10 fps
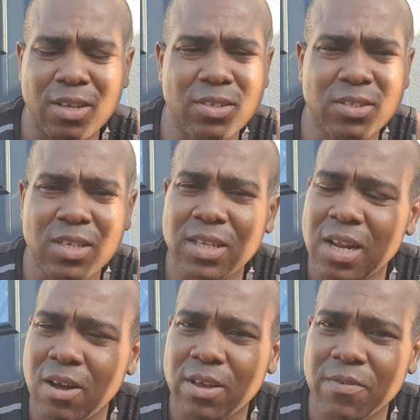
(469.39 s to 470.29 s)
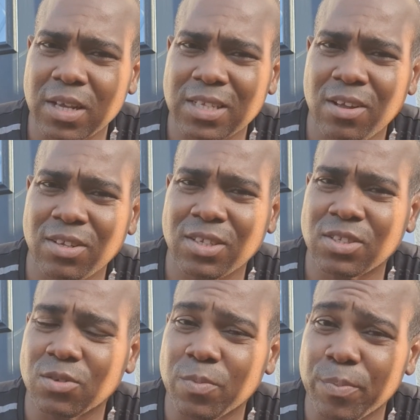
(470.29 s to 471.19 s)
See, now, if I tell you this,
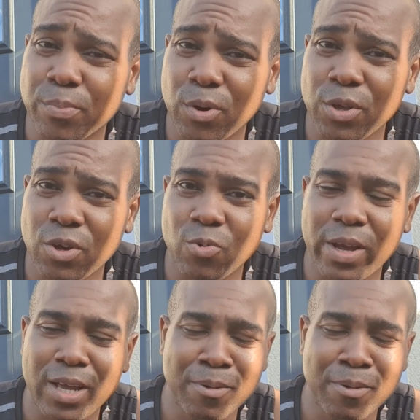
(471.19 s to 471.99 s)
it will blow you away.